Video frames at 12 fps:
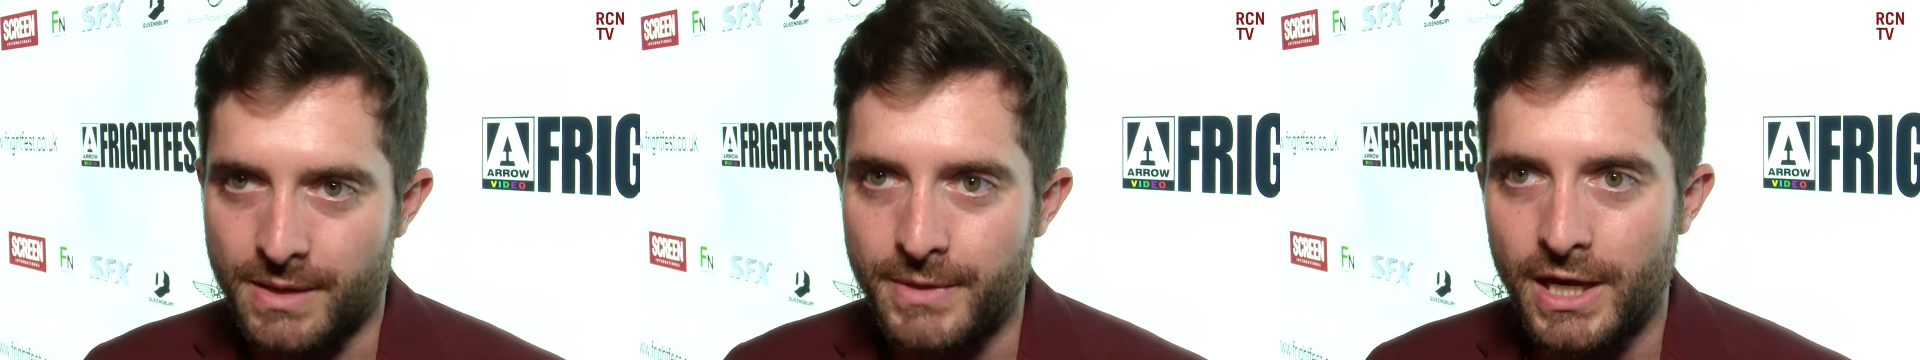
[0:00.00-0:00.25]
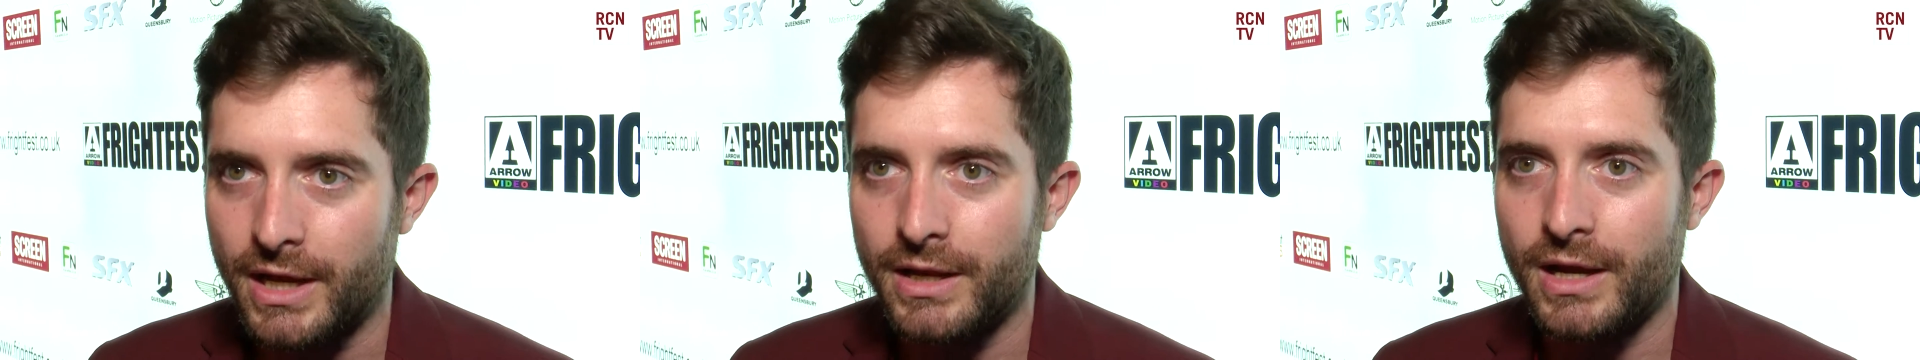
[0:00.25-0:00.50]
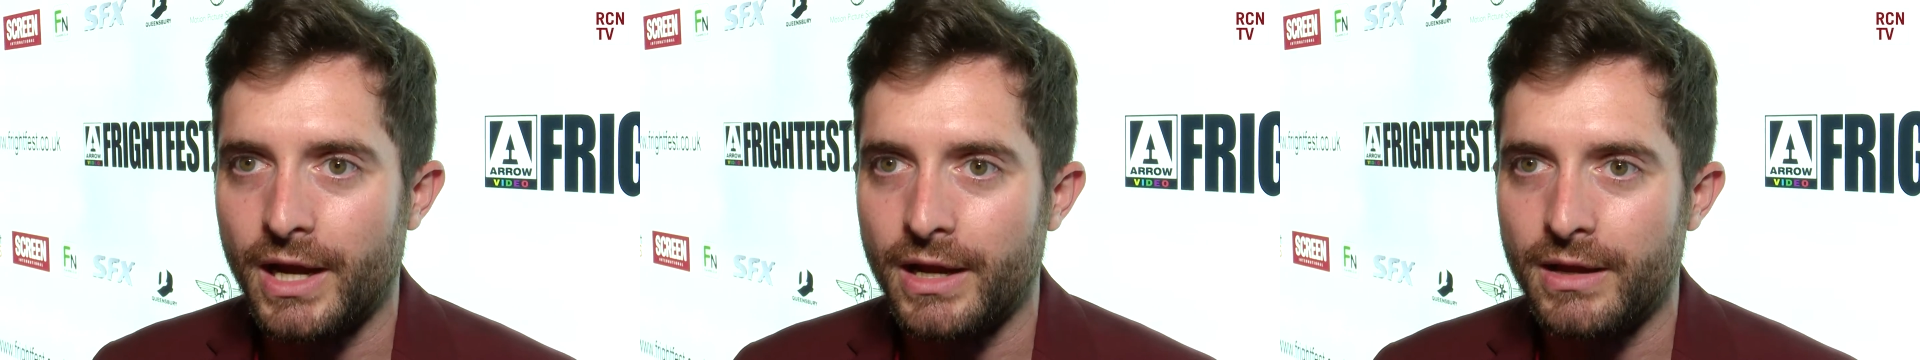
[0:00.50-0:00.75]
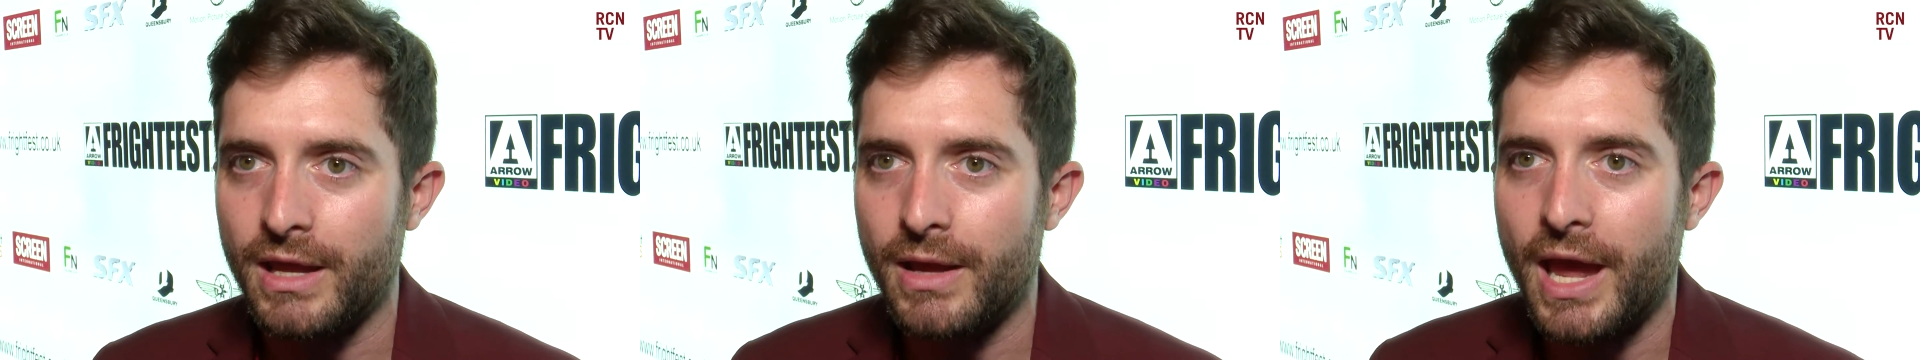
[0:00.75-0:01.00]
I mean, I,
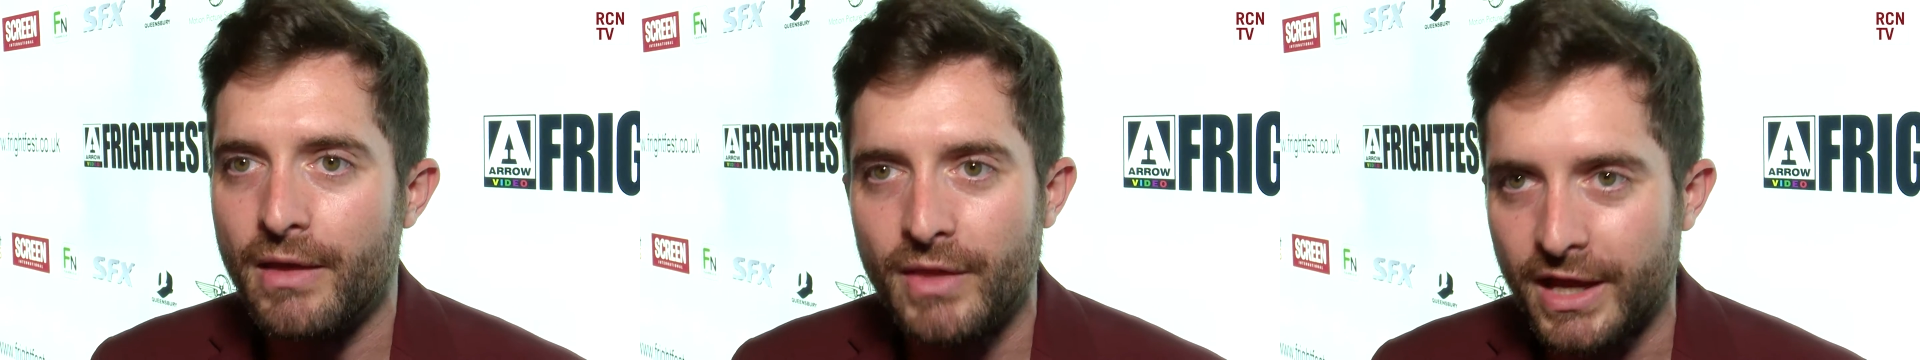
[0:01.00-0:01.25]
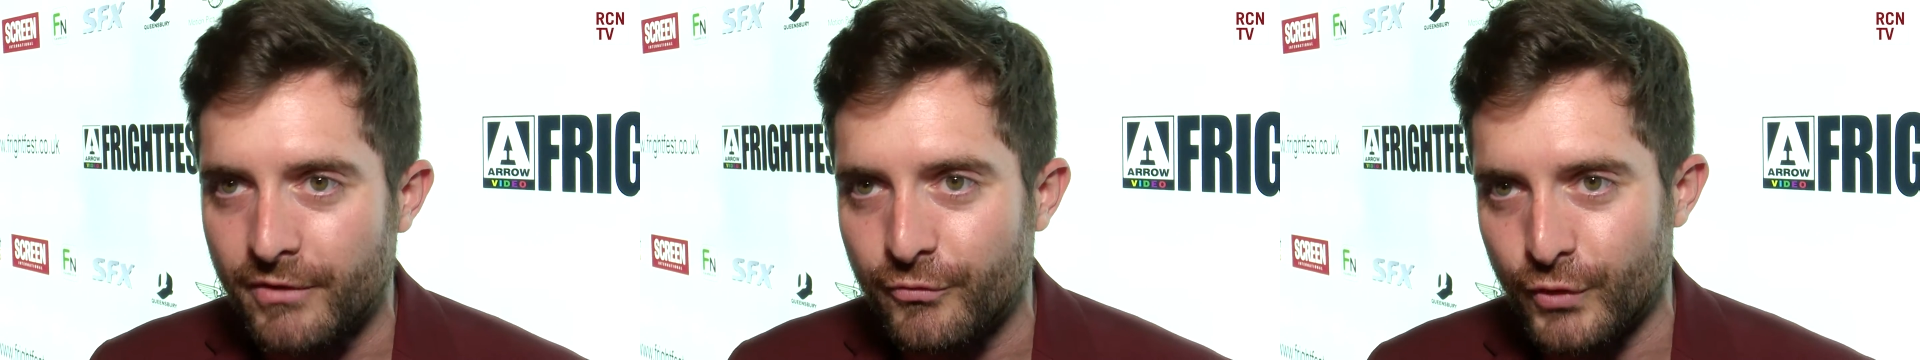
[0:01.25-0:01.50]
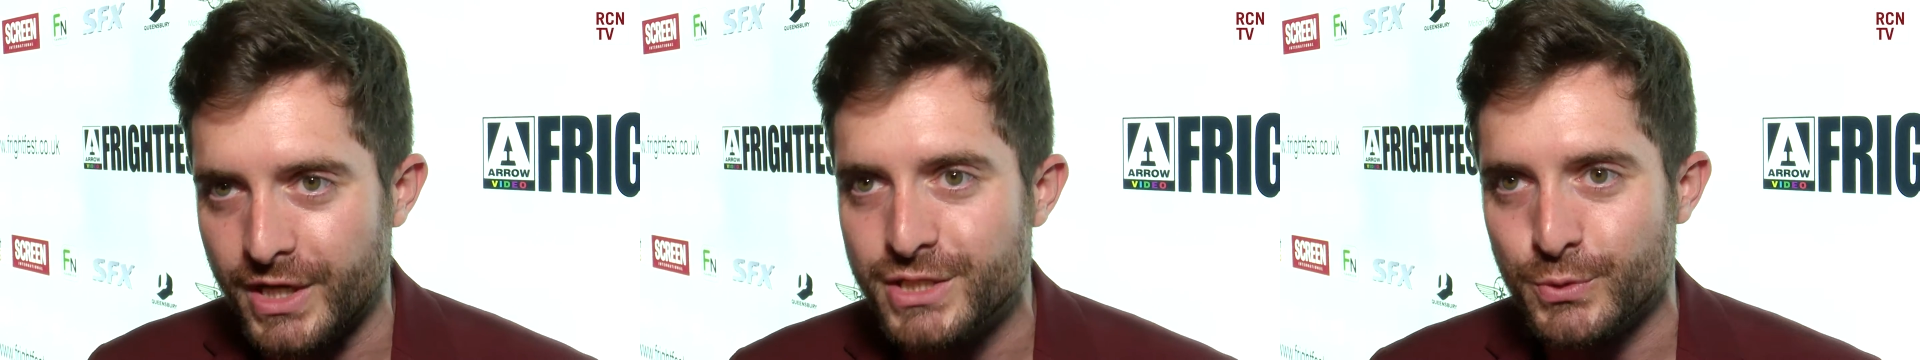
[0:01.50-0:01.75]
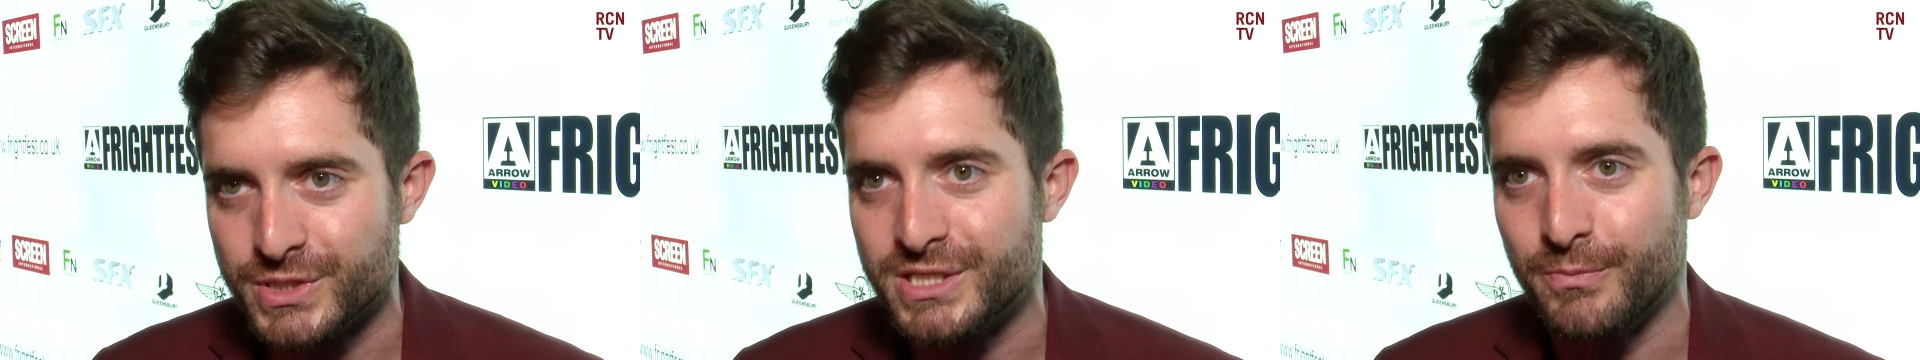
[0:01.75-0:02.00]
I Eight Legged
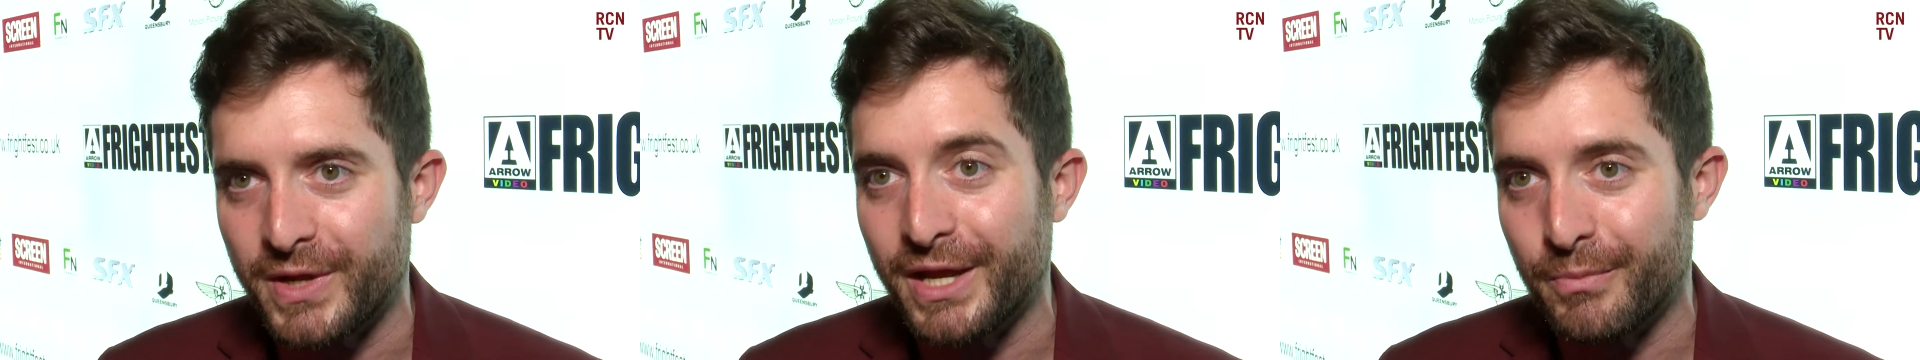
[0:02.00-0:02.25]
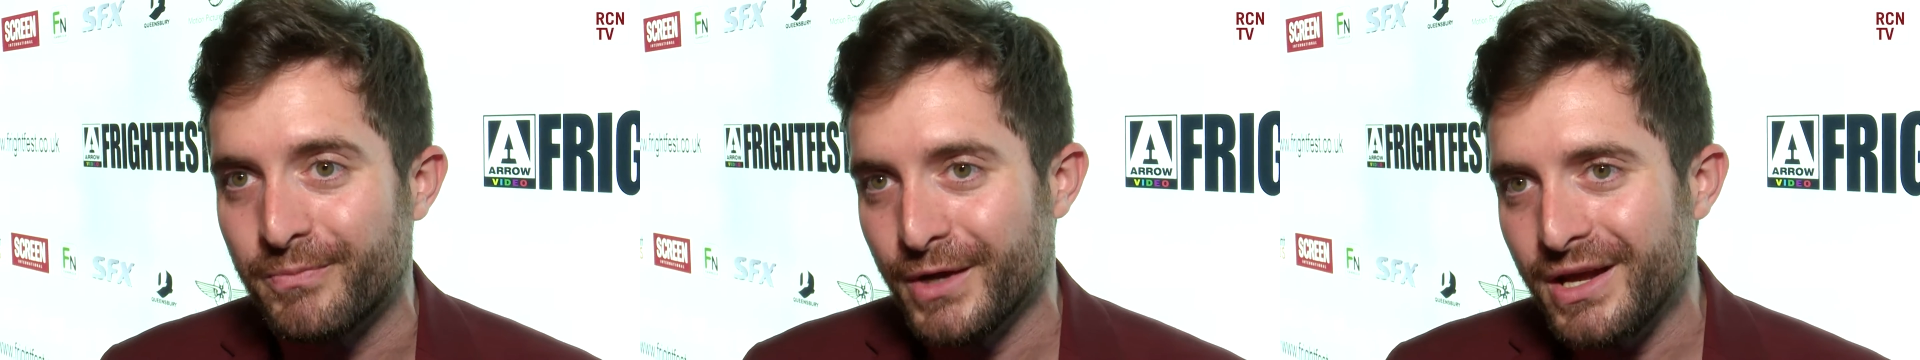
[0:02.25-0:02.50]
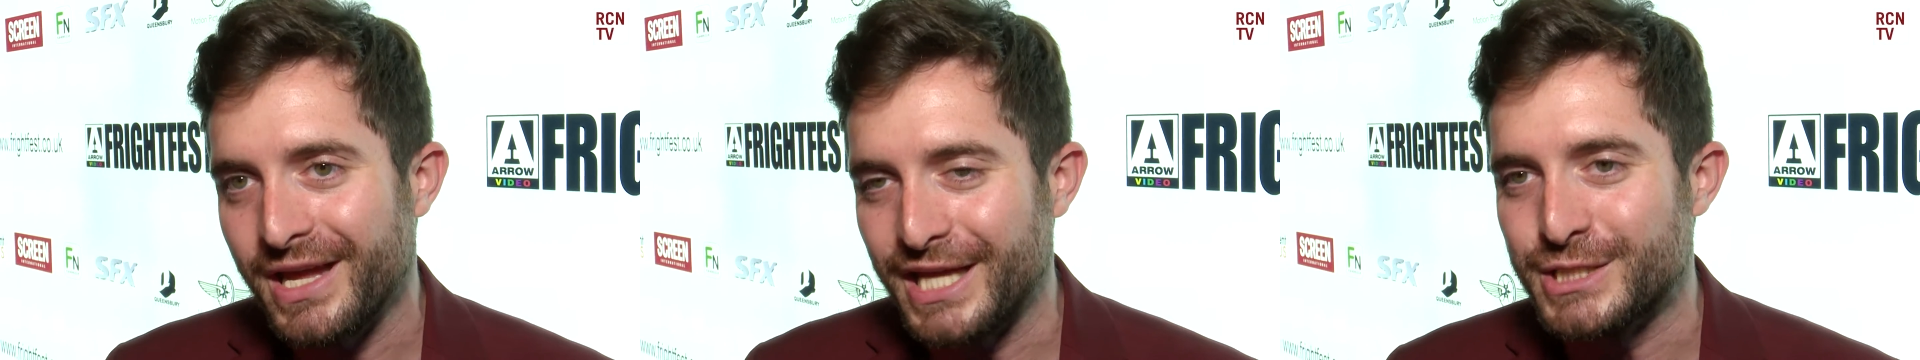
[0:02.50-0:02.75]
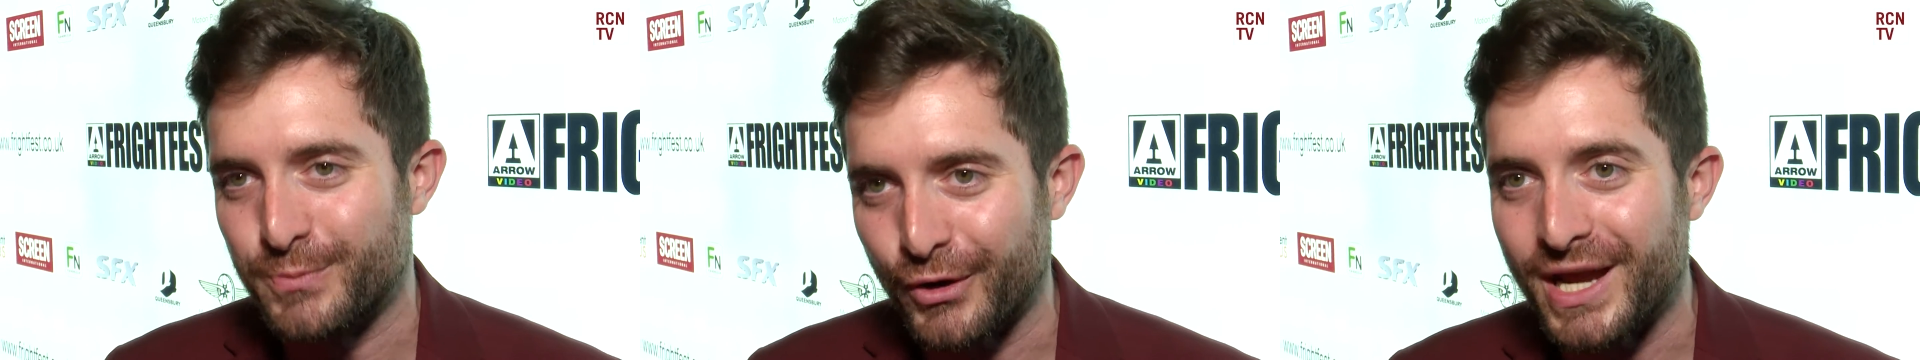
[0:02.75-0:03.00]
Freaks was the big
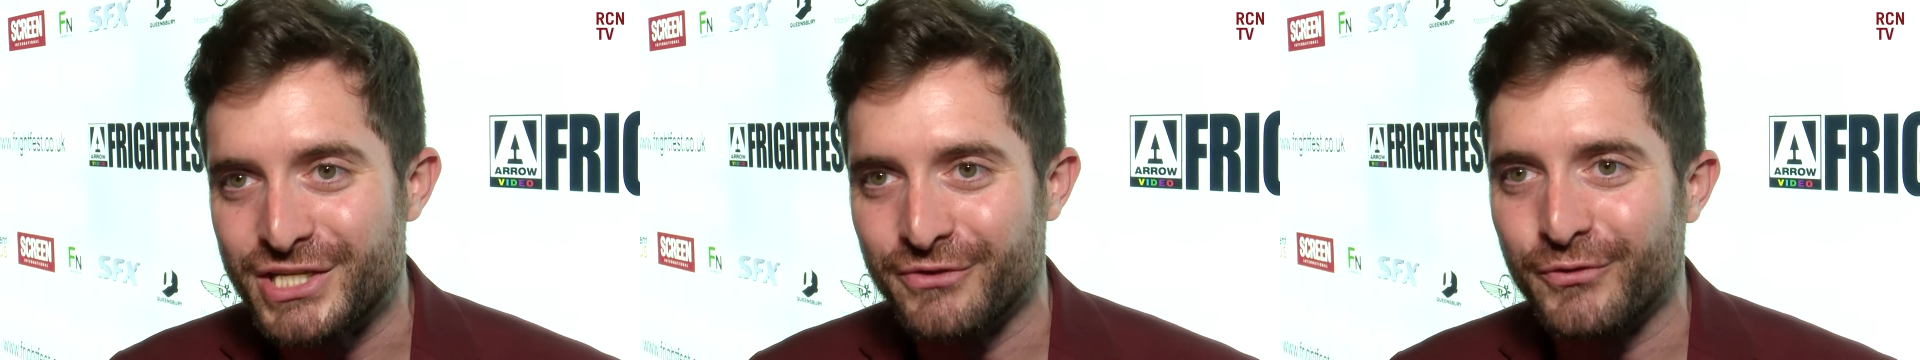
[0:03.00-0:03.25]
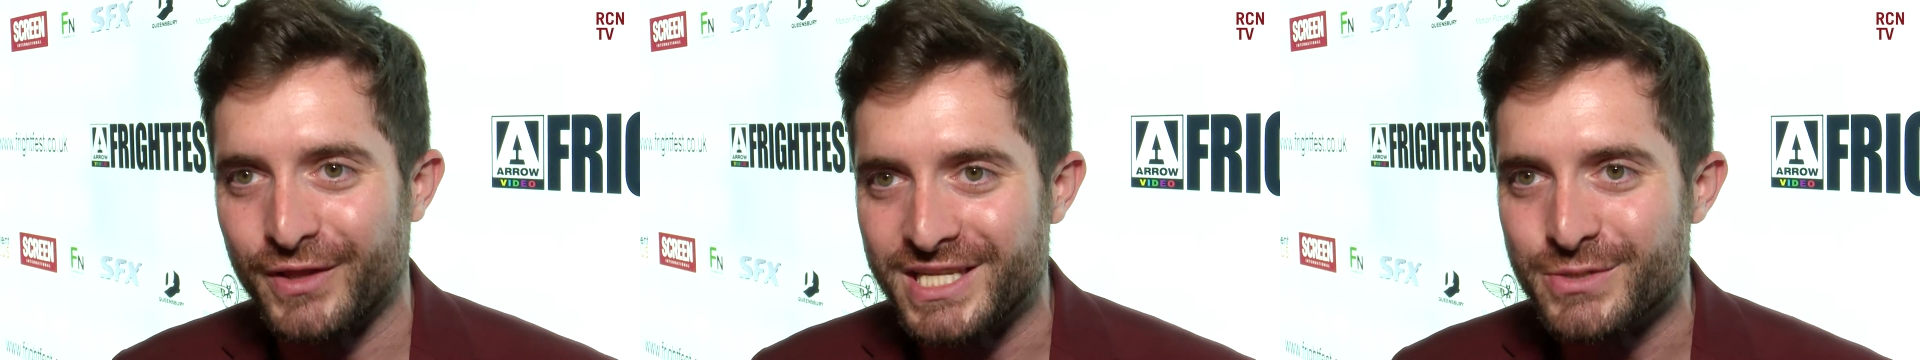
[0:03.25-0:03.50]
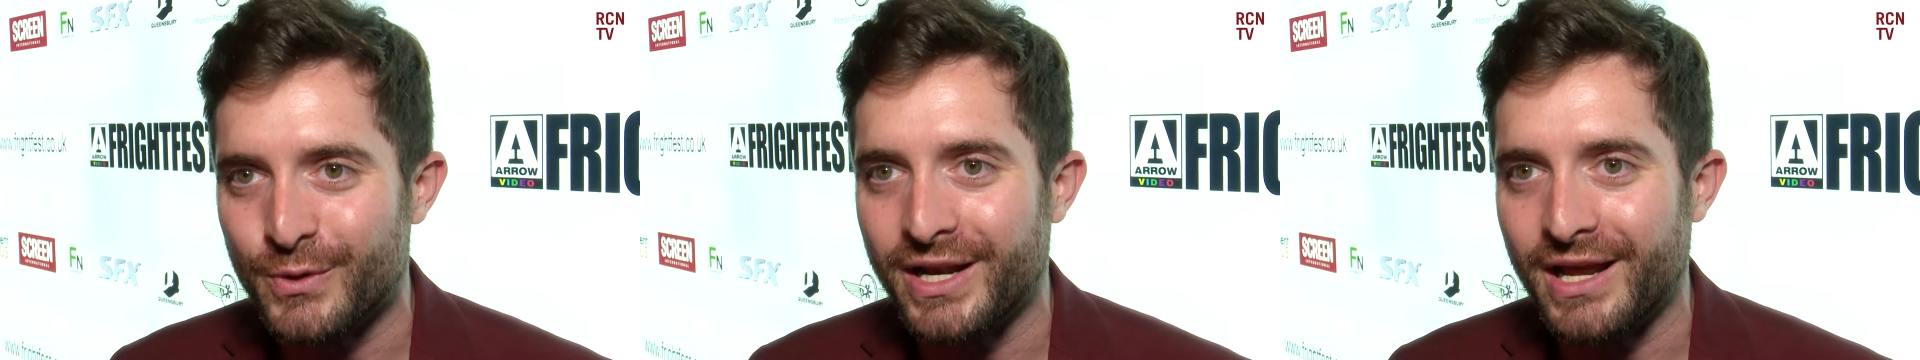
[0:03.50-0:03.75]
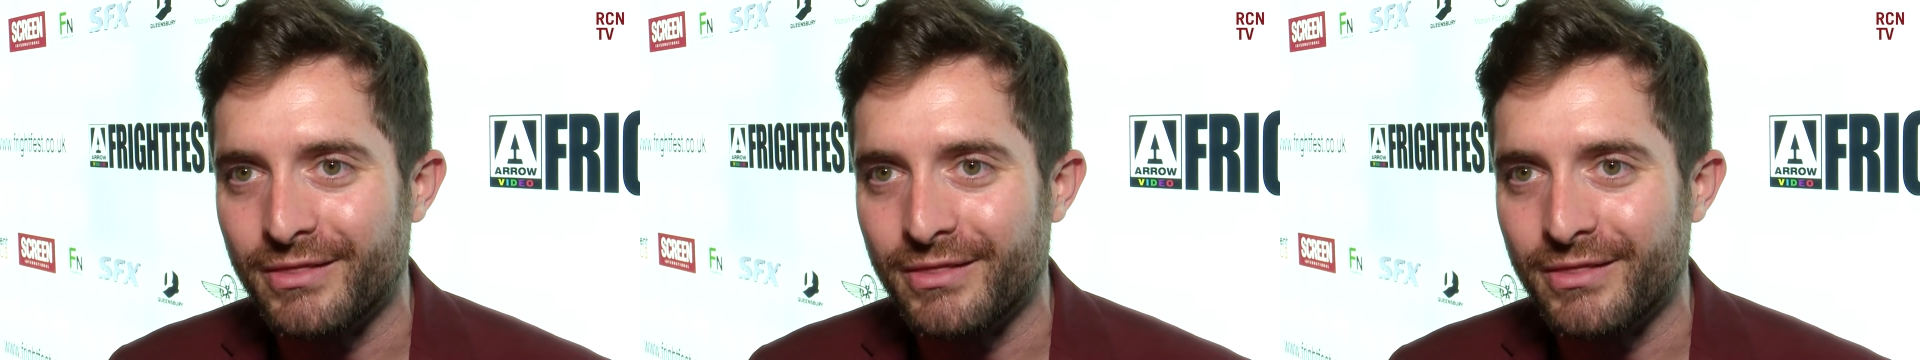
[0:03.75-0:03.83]
inspiration for this one.